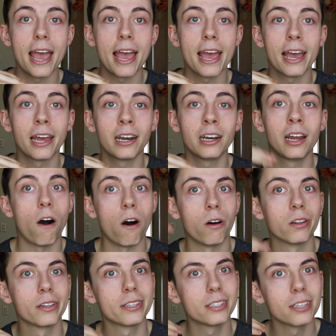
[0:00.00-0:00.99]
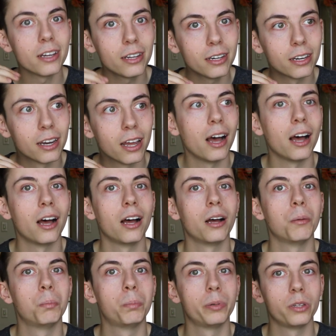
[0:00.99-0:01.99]
and all of a sudden,
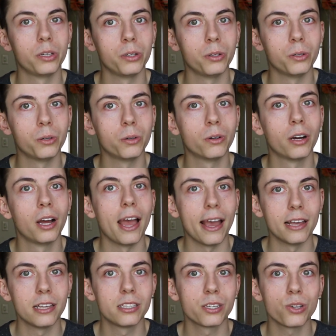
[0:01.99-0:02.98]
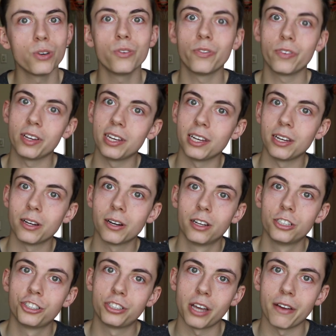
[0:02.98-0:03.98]
a blue
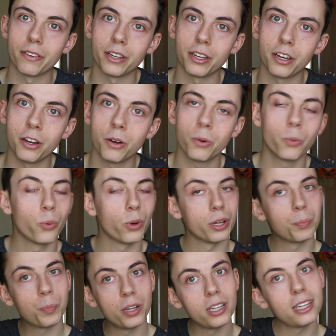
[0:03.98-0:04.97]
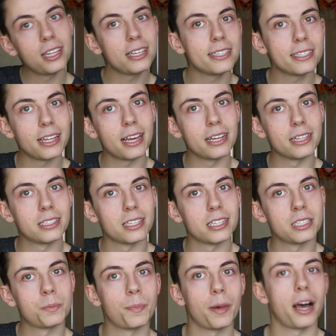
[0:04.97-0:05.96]
SUV Chevy with police lights
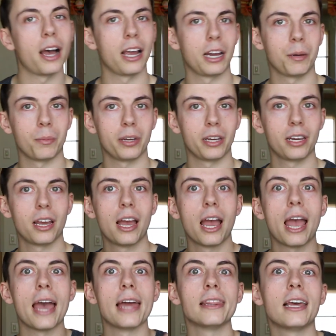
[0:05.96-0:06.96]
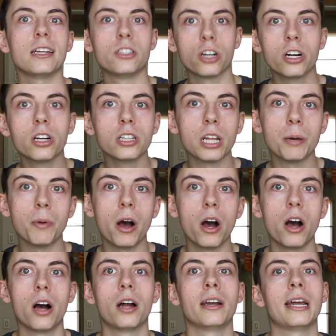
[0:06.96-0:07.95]
is behind me, and they turn them
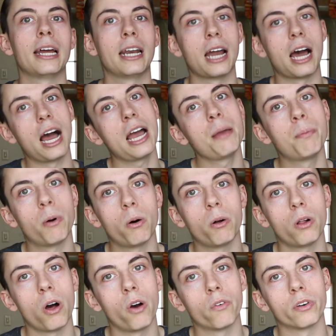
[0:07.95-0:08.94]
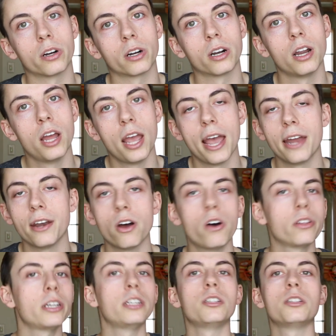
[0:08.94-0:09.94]
on, and I pull over, and
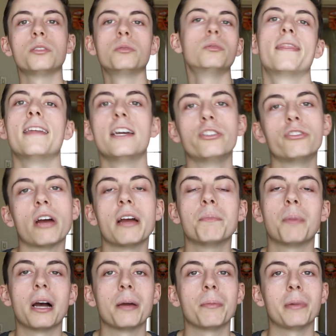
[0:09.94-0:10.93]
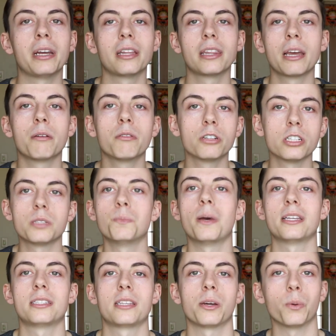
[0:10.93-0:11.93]
all they do, they drive by me. They were just
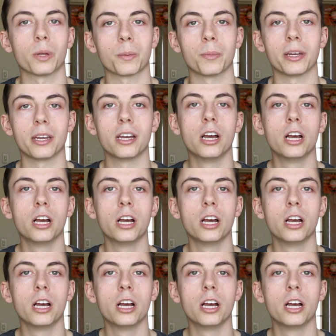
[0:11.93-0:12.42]
messing with me.